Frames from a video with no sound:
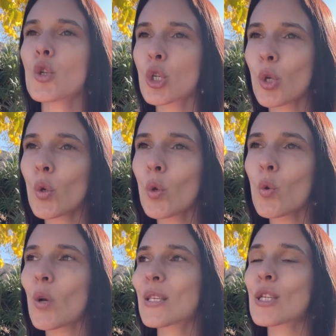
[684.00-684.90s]

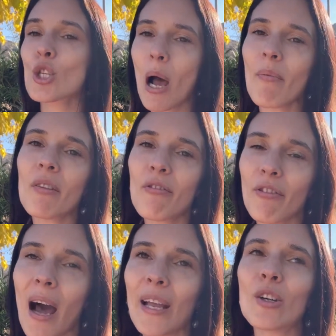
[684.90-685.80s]
to stop the
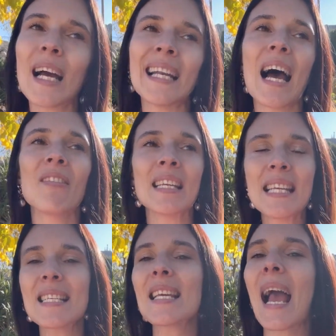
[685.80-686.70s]
fire and have an
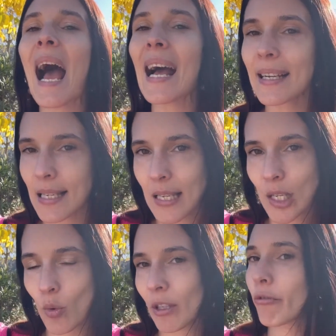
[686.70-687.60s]
easy access
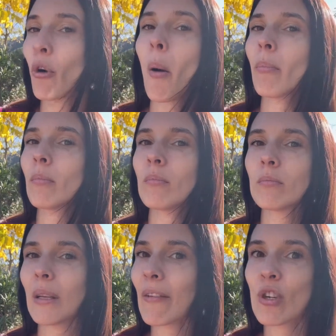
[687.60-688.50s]
to it from
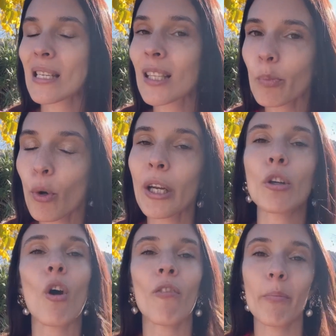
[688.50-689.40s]
every single point
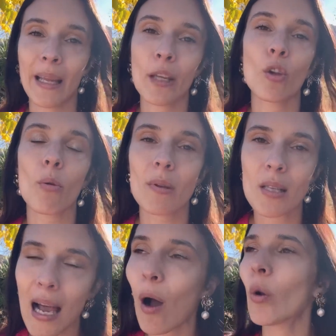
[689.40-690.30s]
of Benidorm
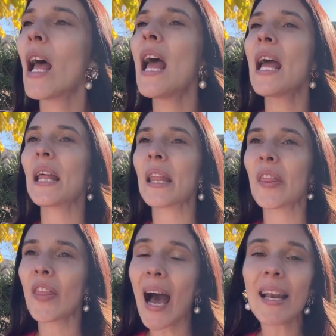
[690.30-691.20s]
town.
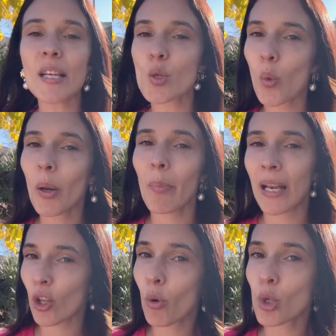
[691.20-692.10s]
That is what
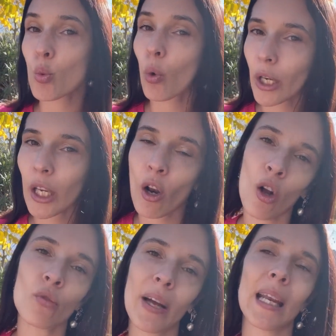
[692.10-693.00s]
Benidorm is working
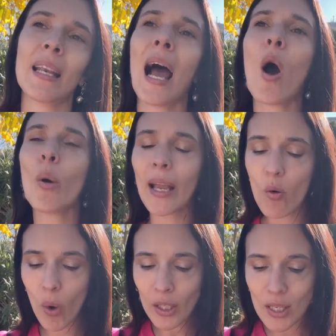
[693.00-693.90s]
on right now.
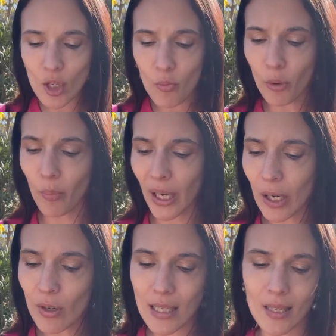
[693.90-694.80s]
It wants to
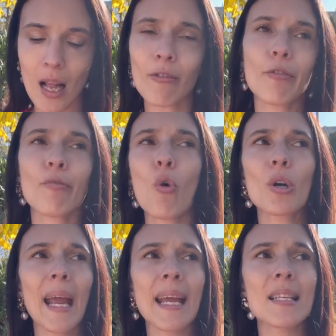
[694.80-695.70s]
prepare itself
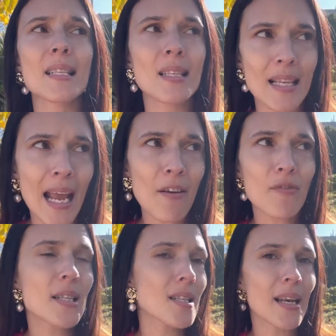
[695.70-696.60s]
for a safe
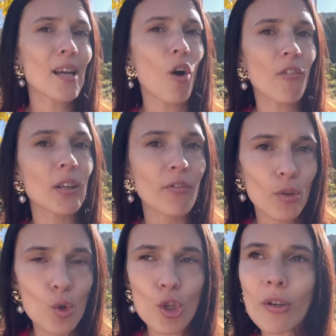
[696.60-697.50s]
city of the
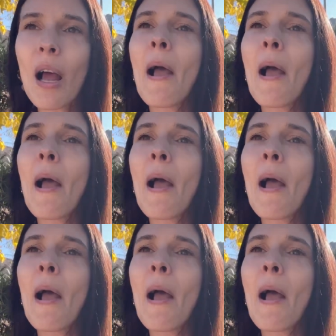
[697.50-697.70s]
future.